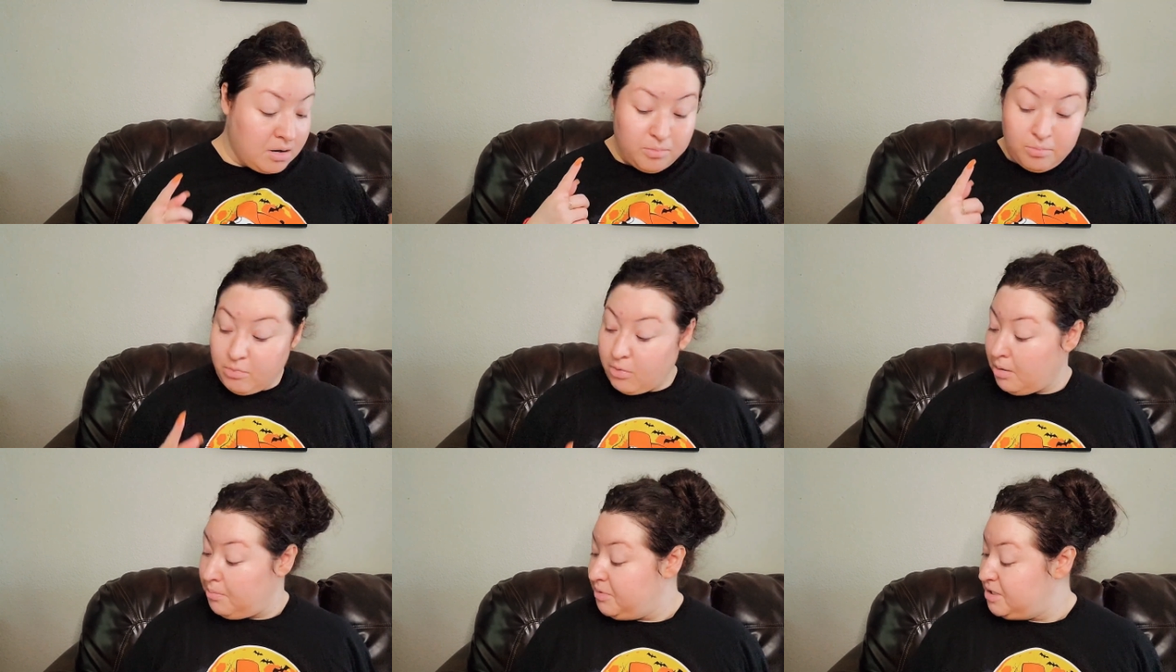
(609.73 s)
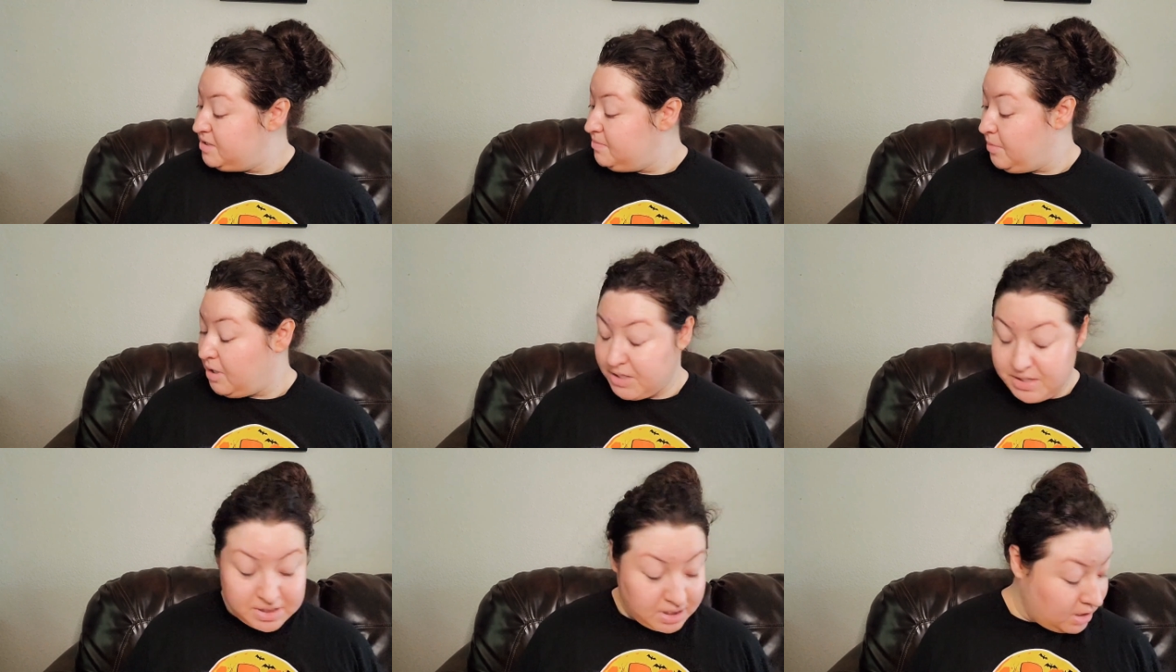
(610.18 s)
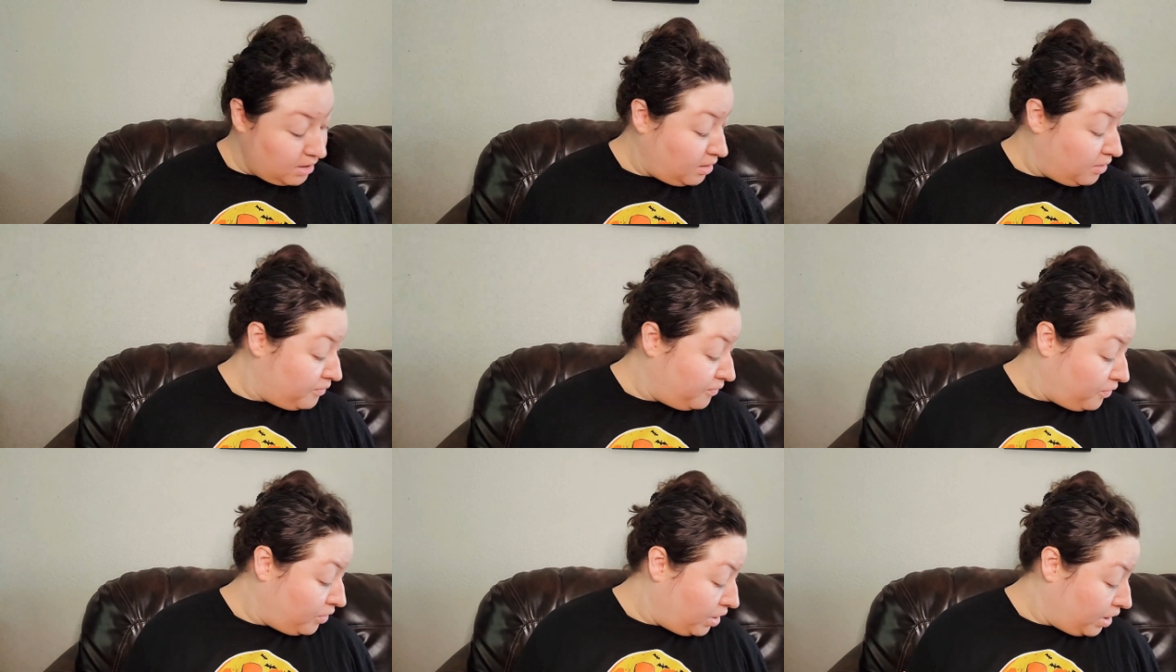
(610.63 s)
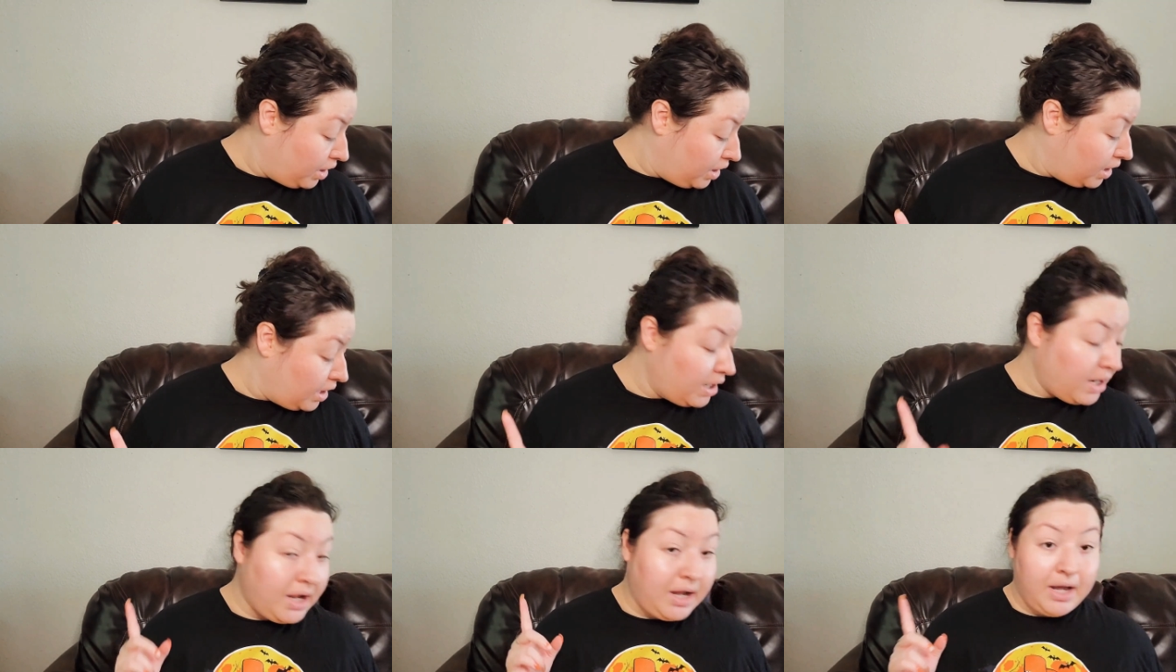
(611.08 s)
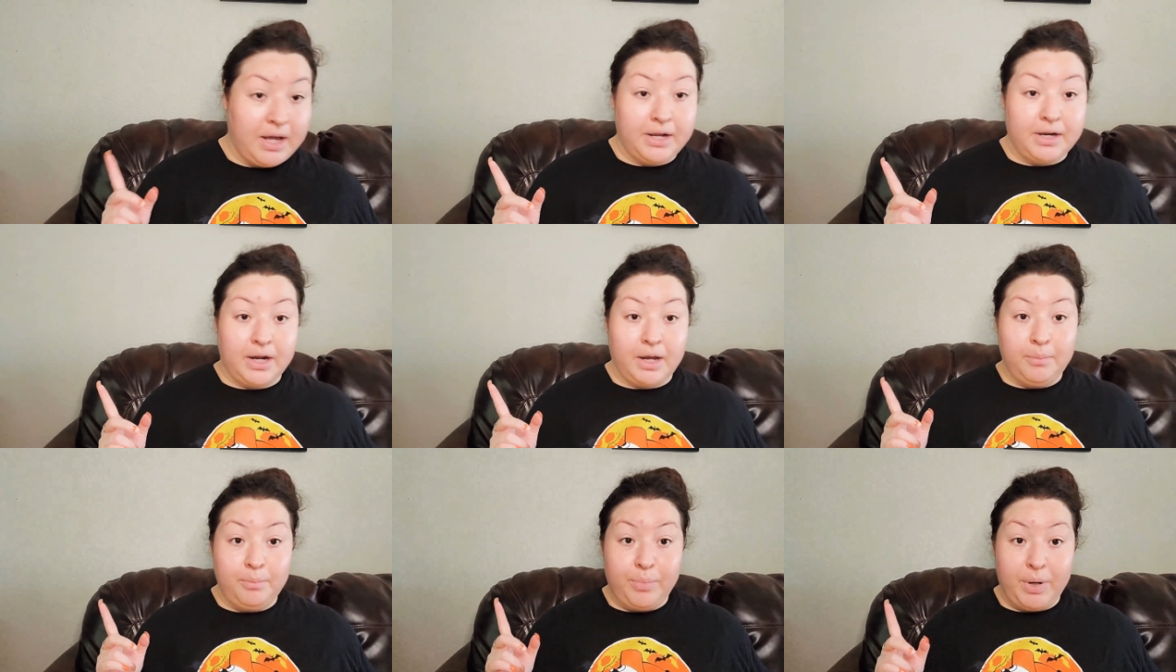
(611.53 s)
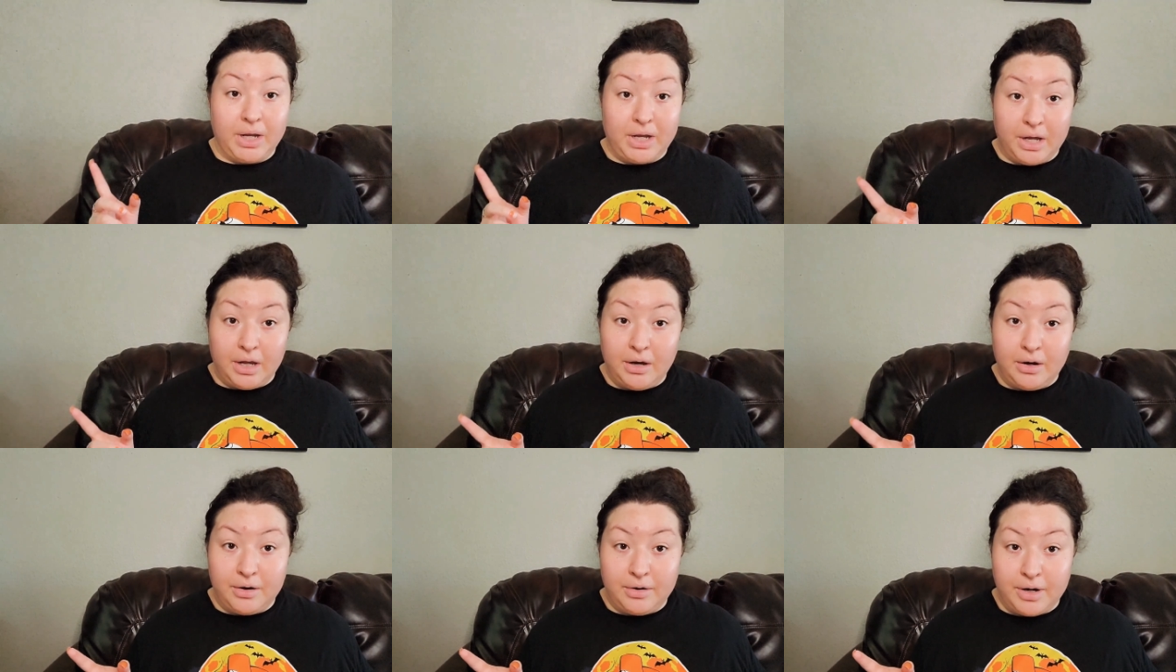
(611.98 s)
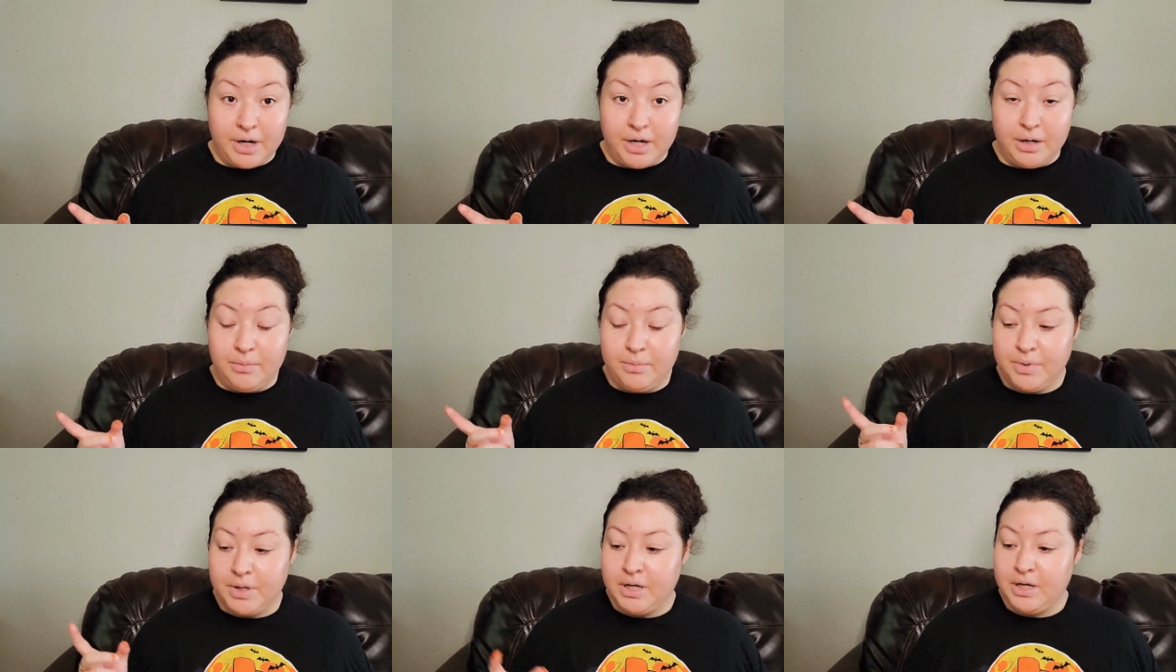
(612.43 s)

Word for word: mom is about to get off work and I'm picking her up.